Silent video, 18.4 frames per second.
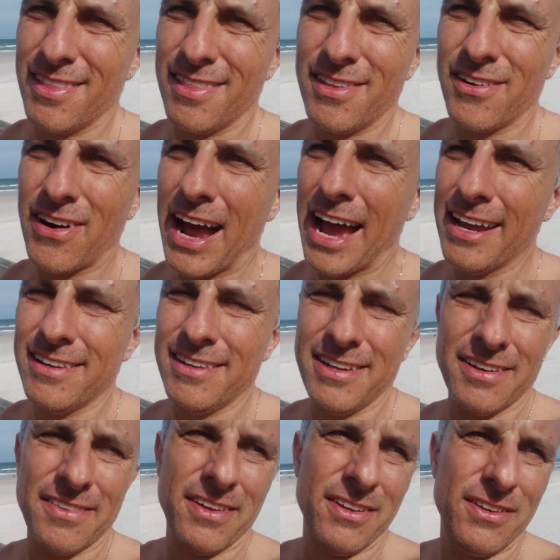their
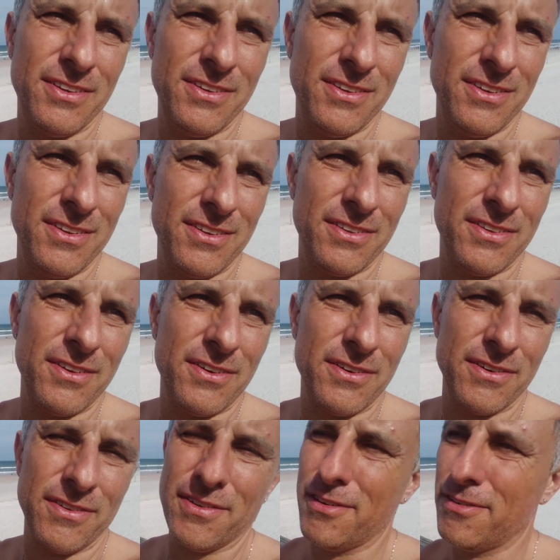idea that
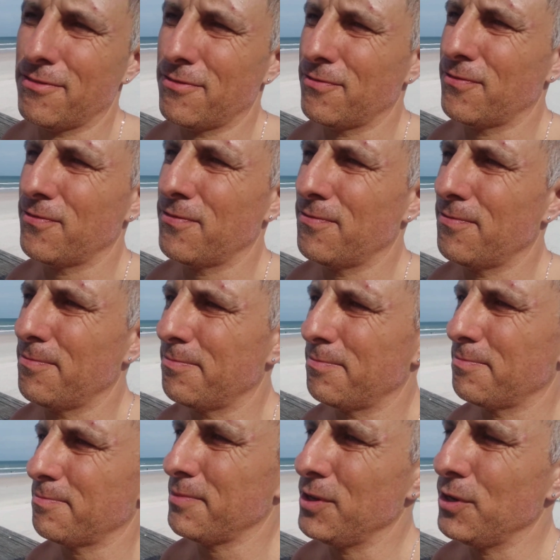their
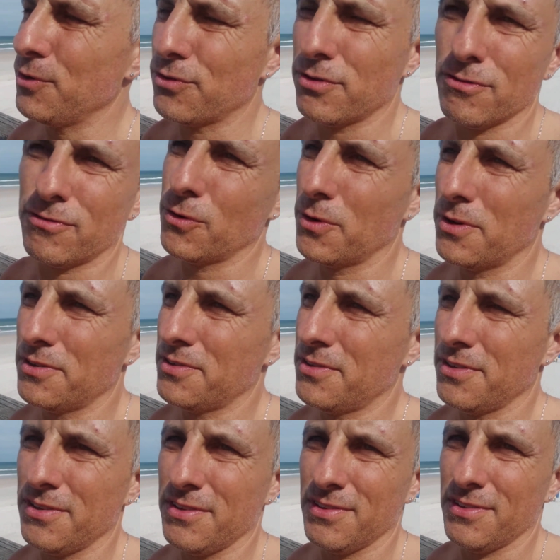use of
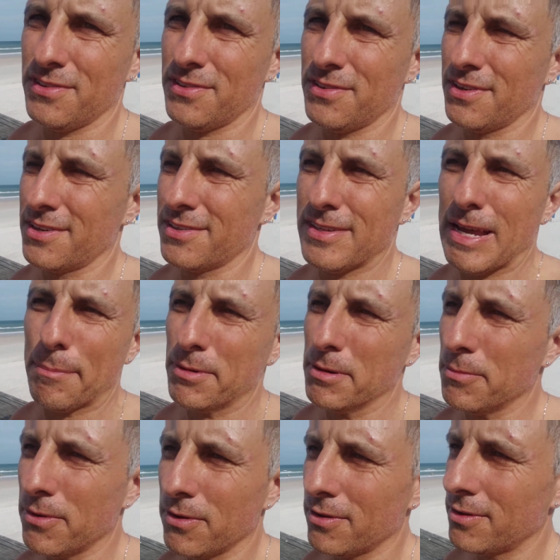force is
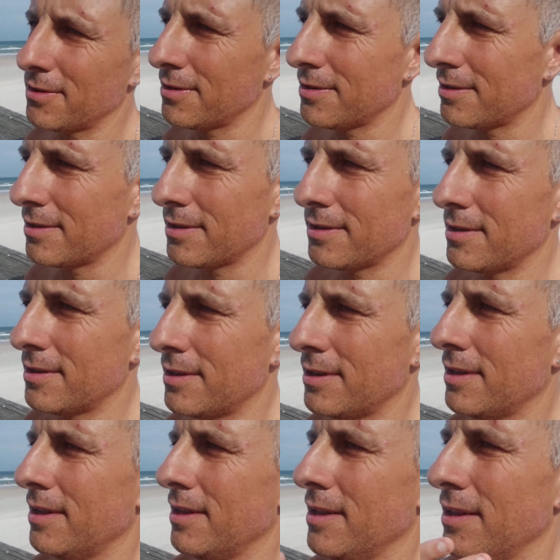acceptable
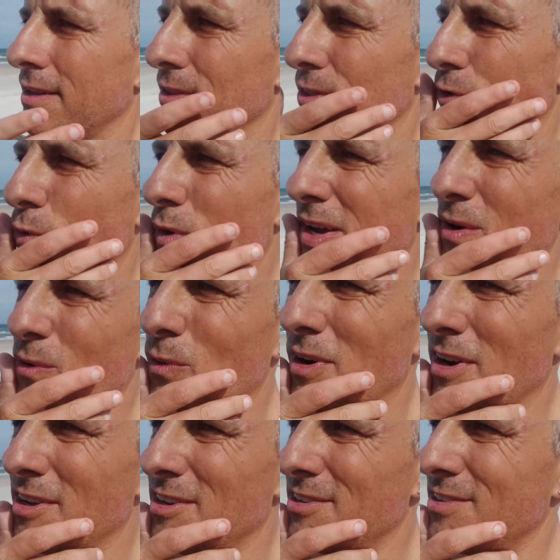the way it
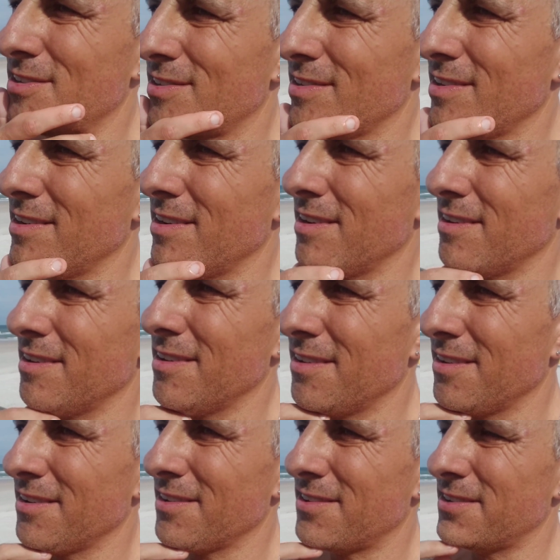was
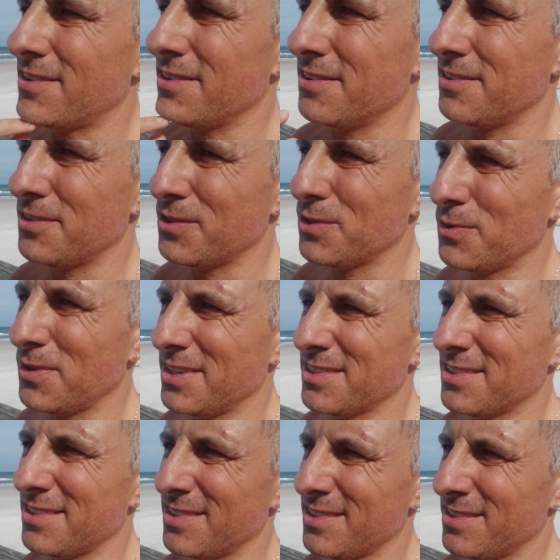in certain
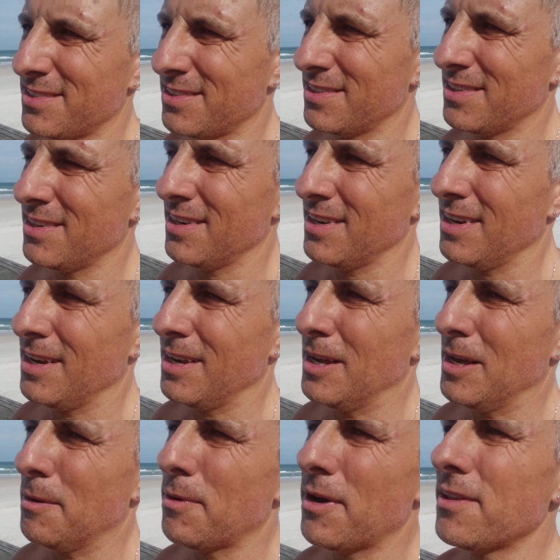situations.
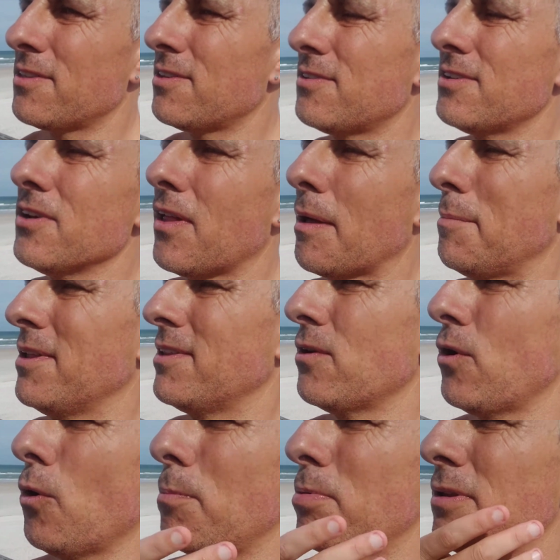But still, I mean,
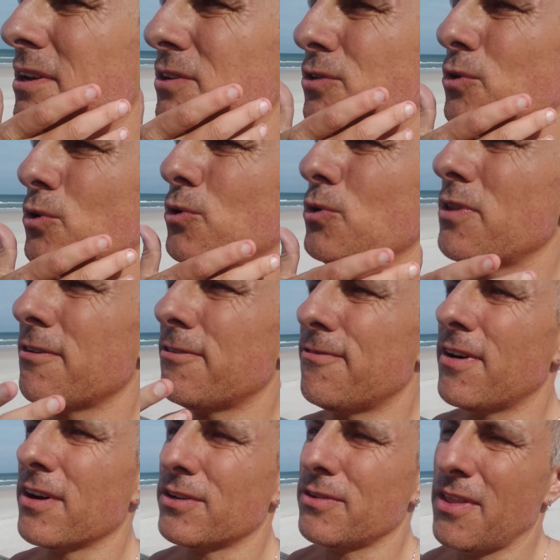the whole police, who the
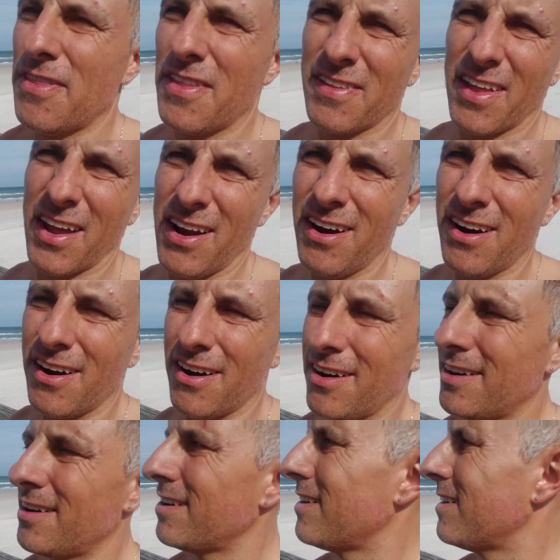fuck do they think they are?